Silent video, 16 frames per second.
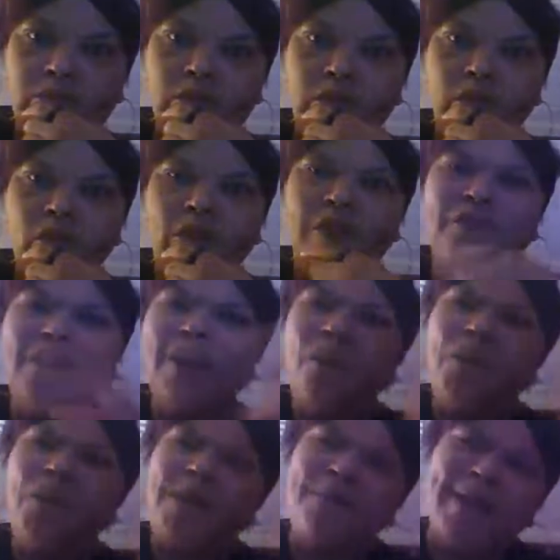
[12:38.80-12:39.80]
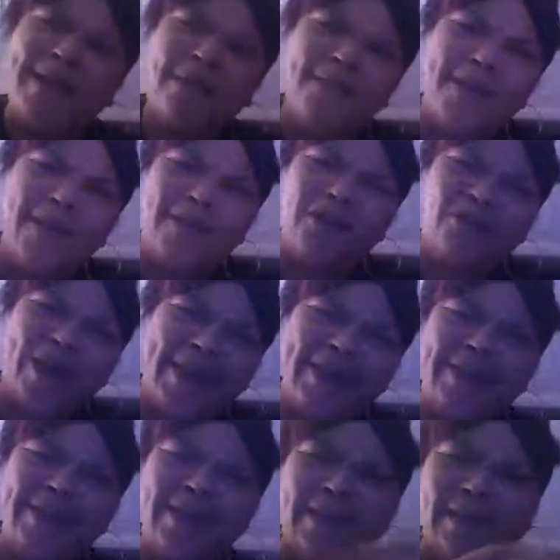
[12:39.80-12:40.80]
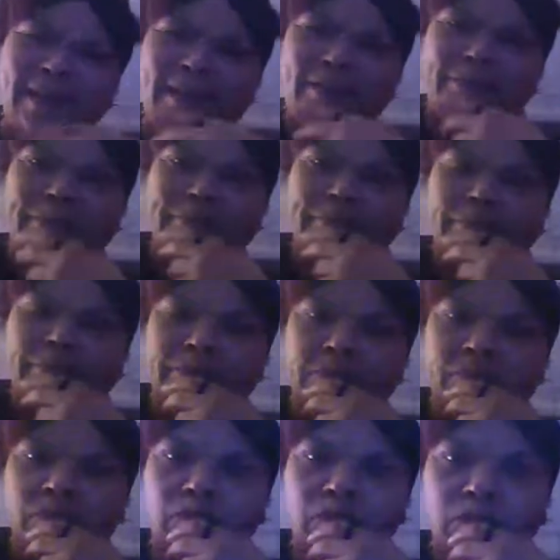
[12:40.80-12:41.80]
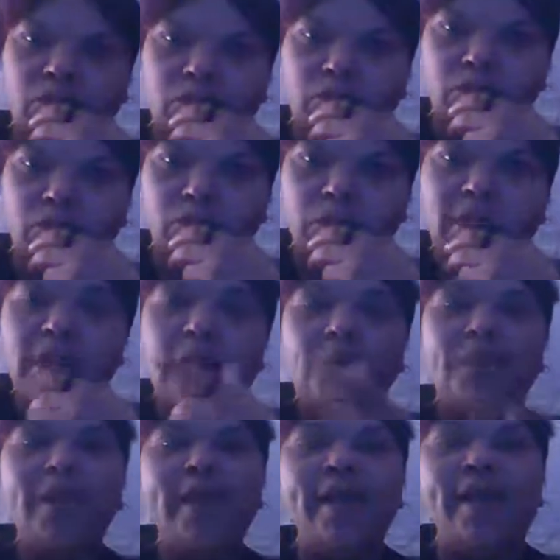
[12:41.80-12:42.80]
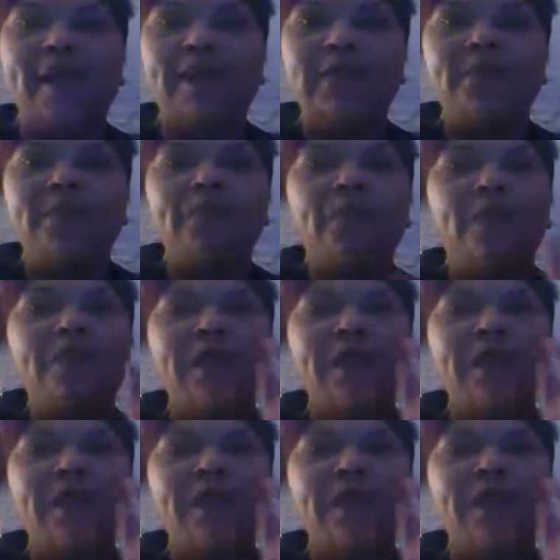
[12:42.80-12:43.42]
I think they want to make America great again. Because they